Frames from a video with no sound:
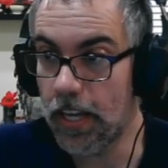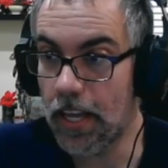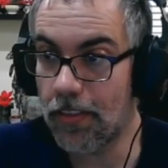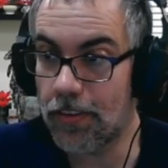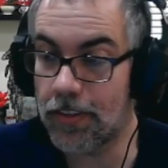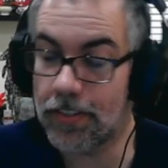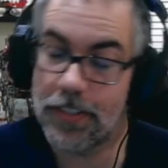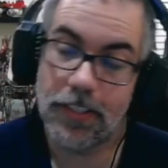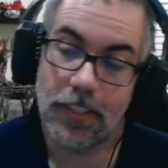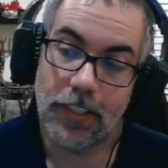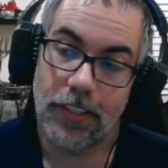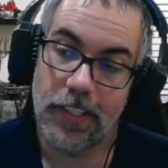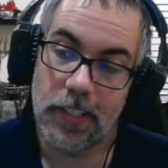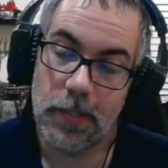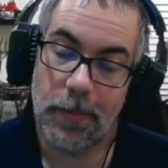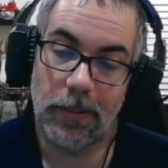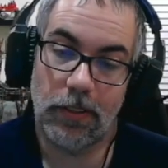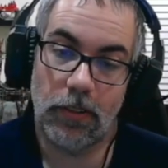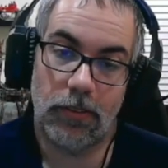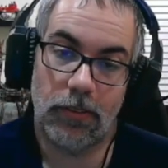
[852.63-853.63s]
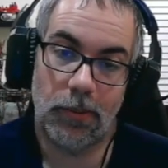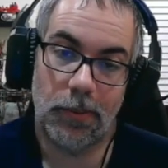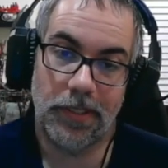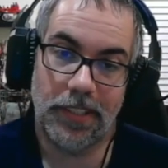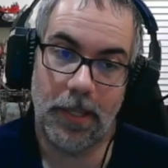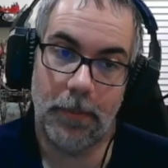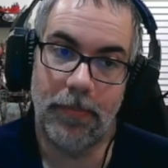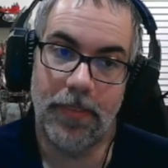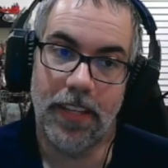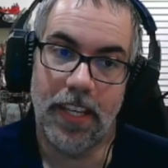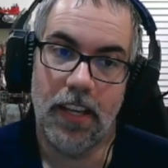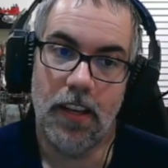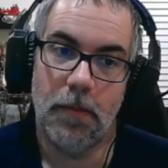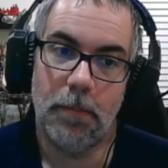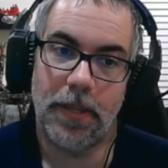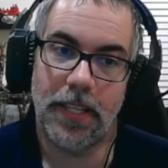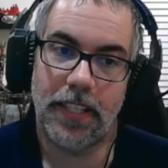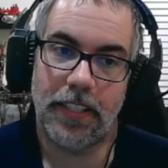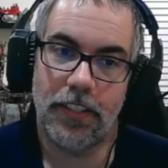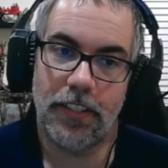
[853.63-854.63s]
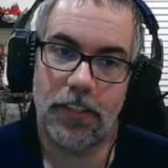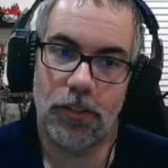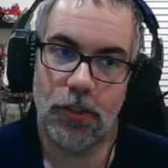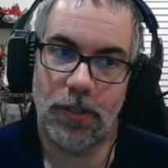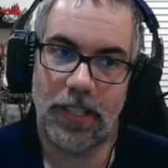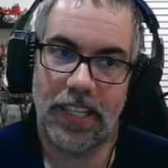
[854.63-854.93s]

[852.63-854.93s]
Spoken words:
this is a great spell to throw at them because you